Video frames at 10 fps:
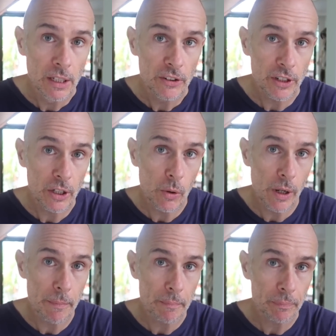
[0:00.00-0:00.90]

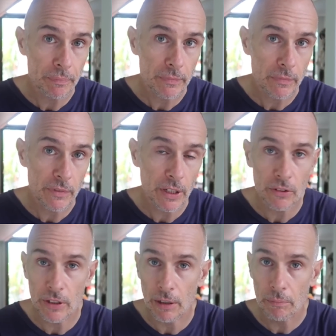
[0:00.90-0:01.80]
So
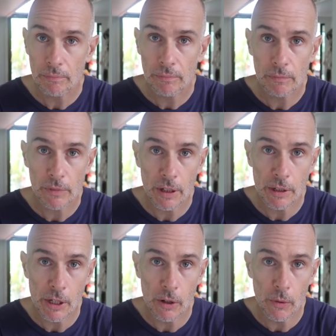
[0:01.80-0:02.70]
things, you know,
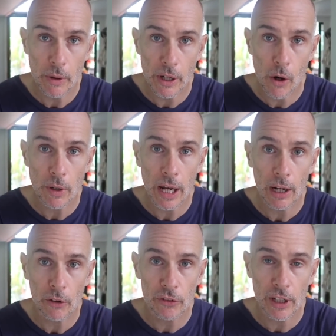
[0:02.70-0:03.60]
you own a
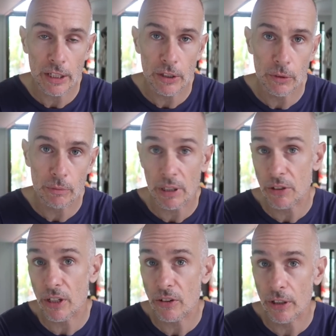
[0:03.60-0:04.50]
house and you
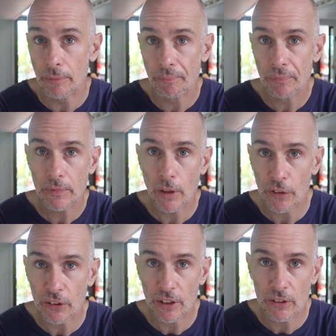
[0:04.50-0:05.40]
keep changing it.
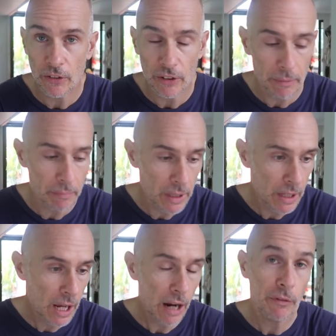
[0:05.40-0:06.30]
Nothing stays the same.
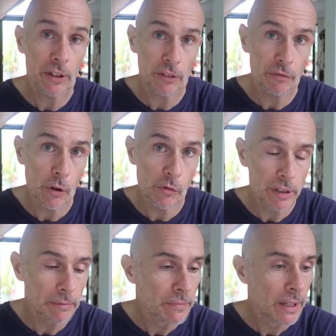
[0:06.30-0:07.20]
Everything's evolving.